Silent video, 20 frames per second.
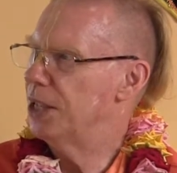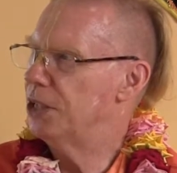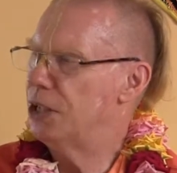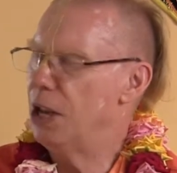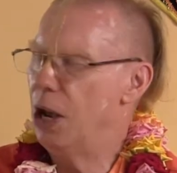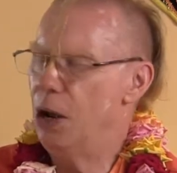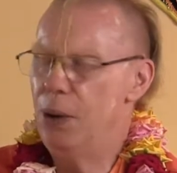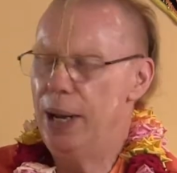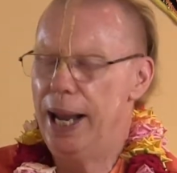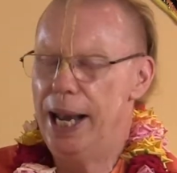
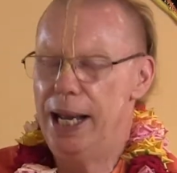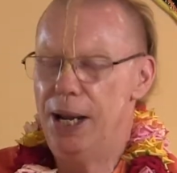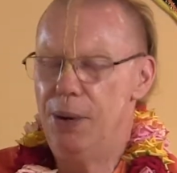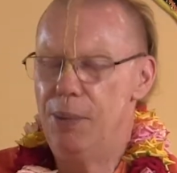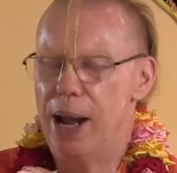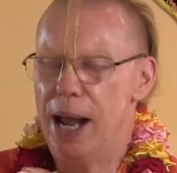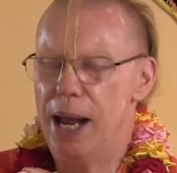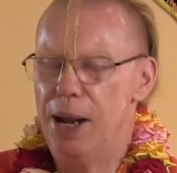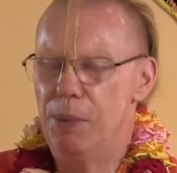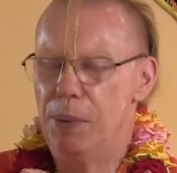So
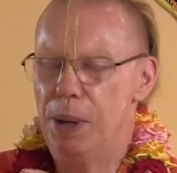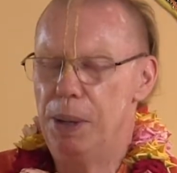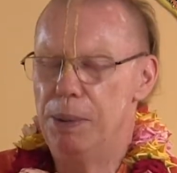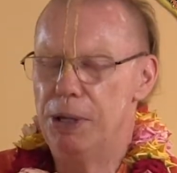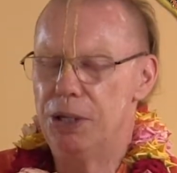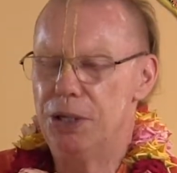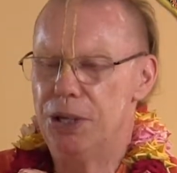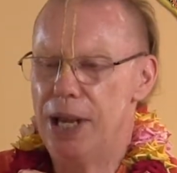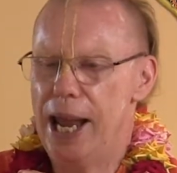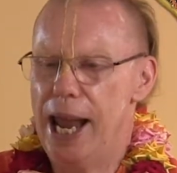anyway, we were
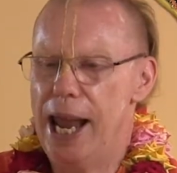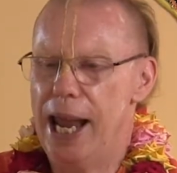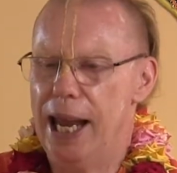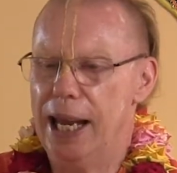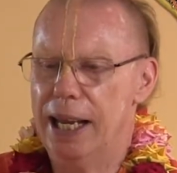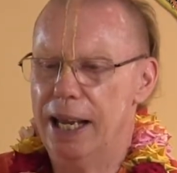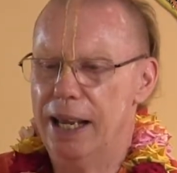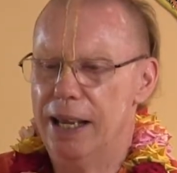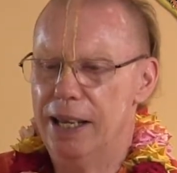saying